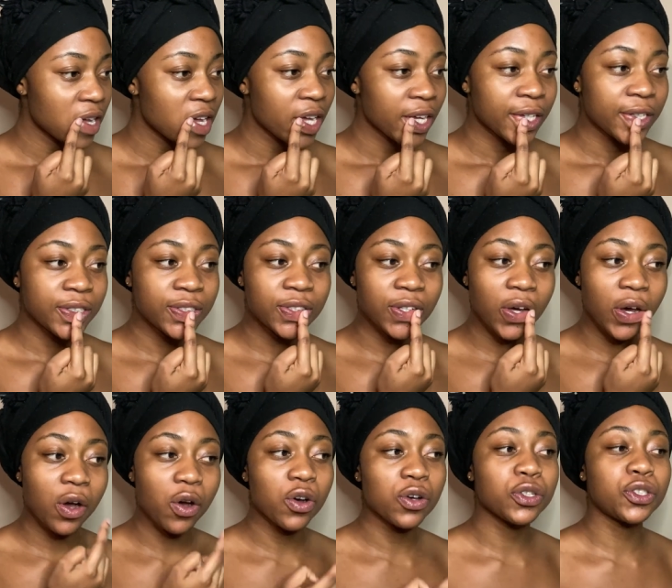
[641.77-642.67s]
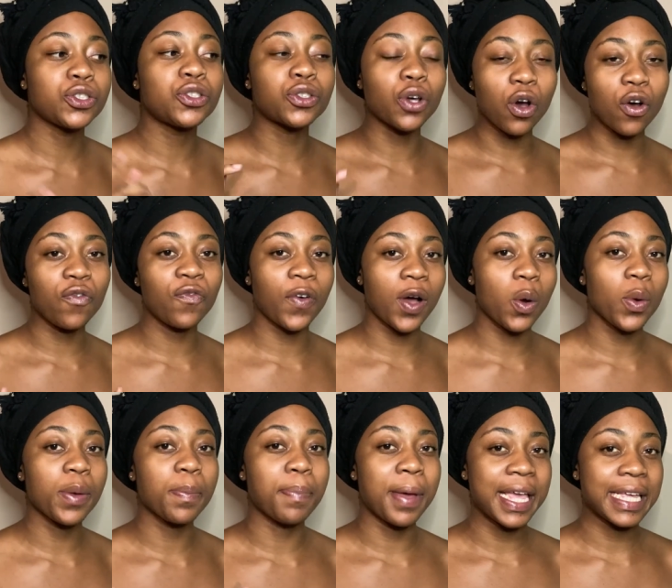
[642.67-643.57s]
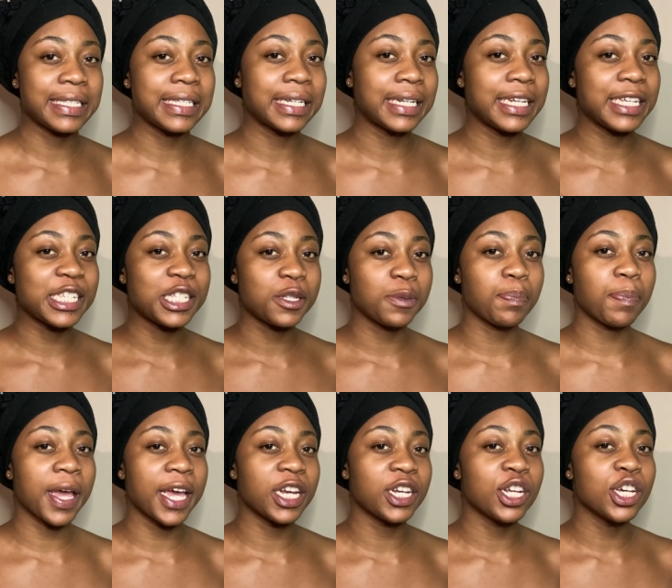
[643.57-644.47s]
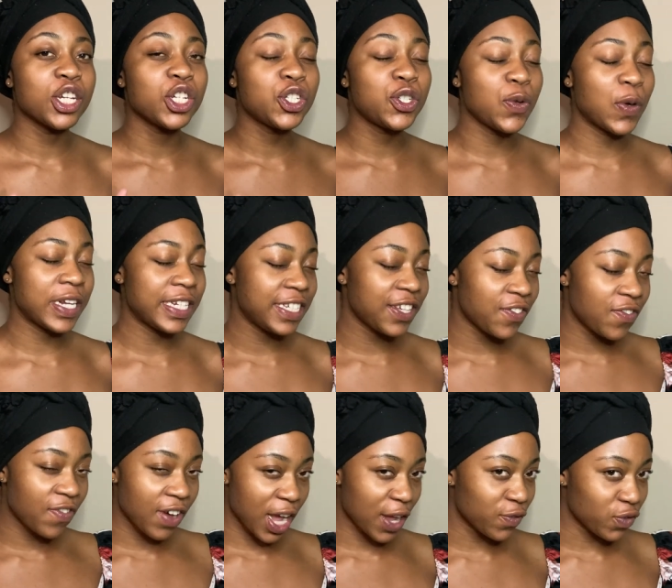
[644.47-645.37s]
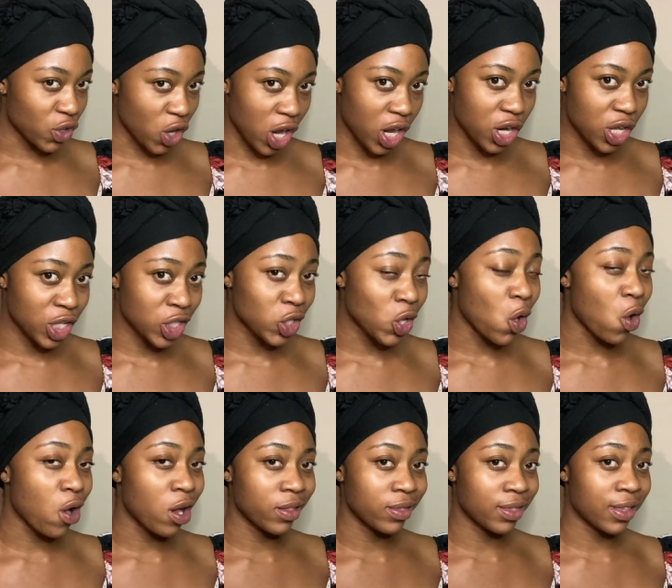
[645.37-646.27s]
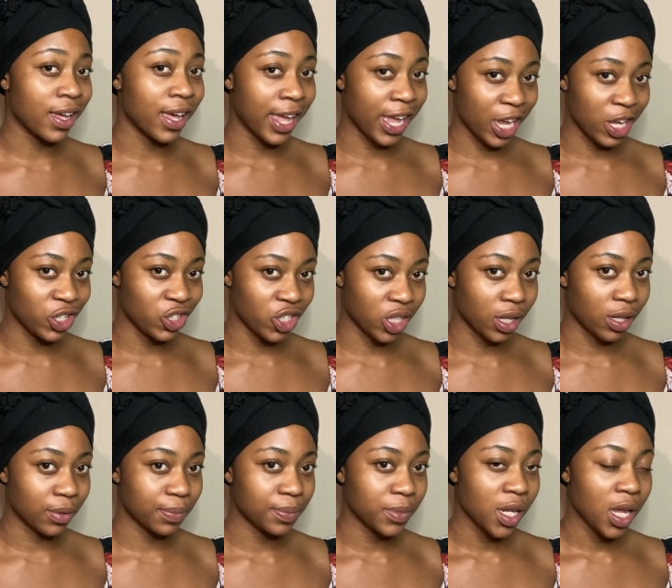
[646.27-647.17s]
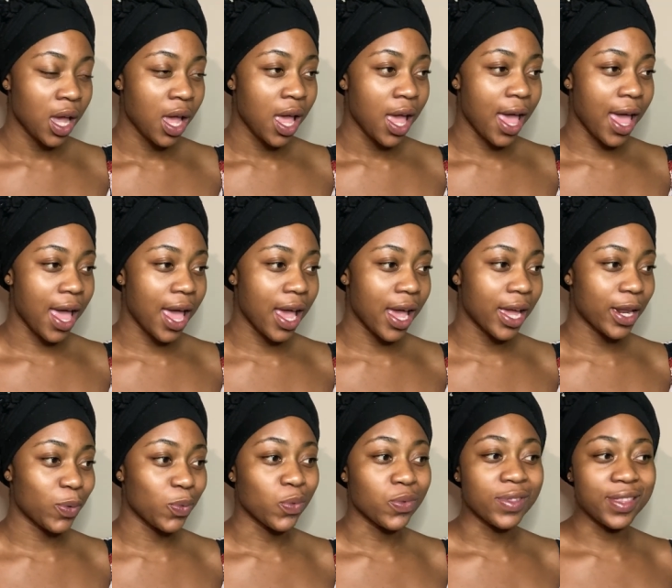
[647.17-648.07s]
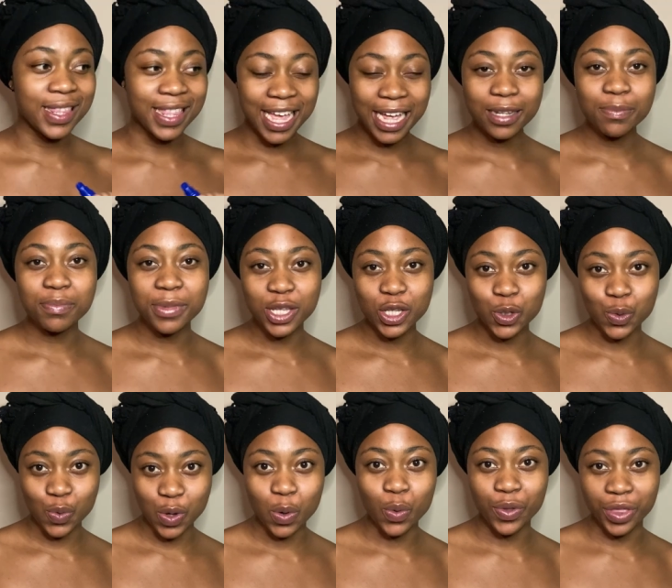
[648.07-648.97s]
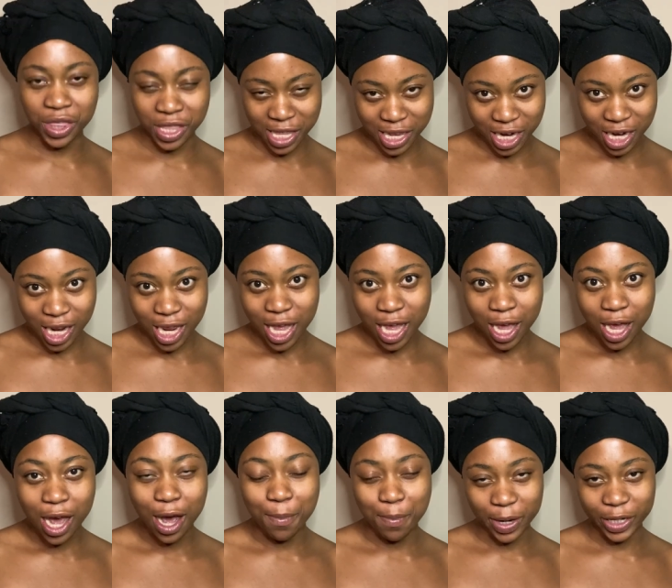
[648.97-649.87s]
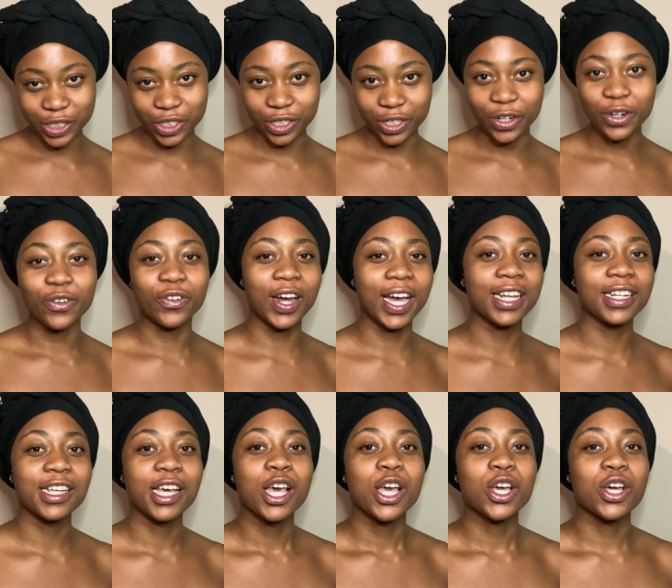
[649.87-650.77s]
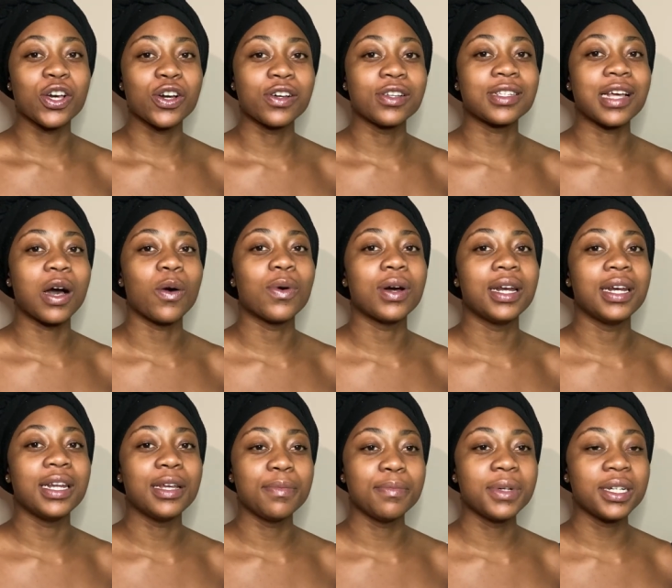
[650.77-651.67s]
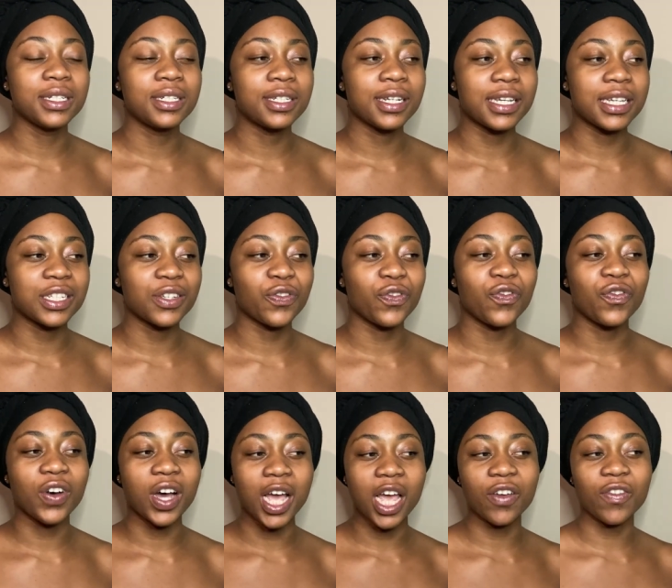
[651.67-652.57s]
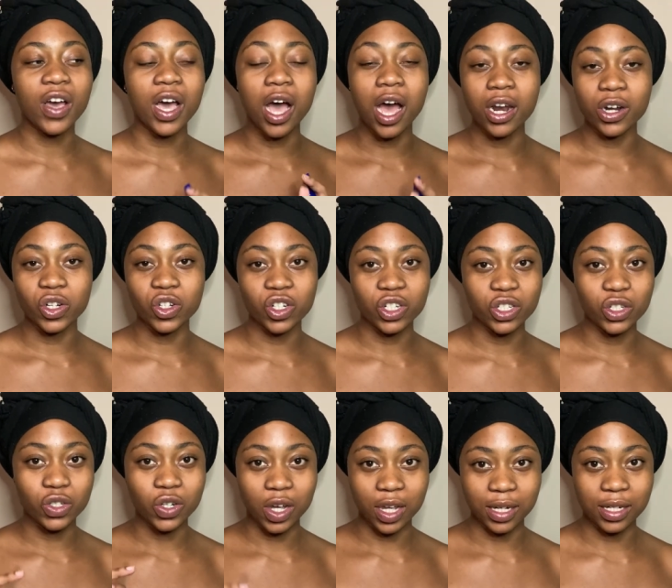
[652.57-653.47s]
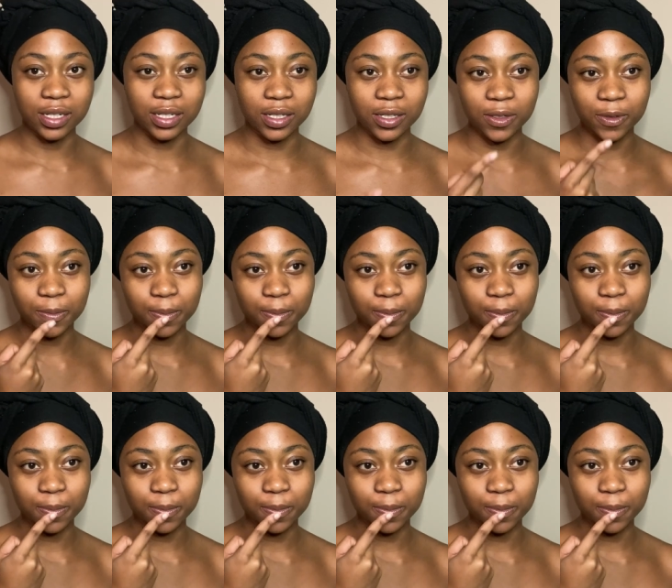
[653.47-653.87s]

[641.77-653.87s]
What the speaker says: So far we basically spent $25 on the hair gel, and that means we're within a budget, right? Because our limit is $500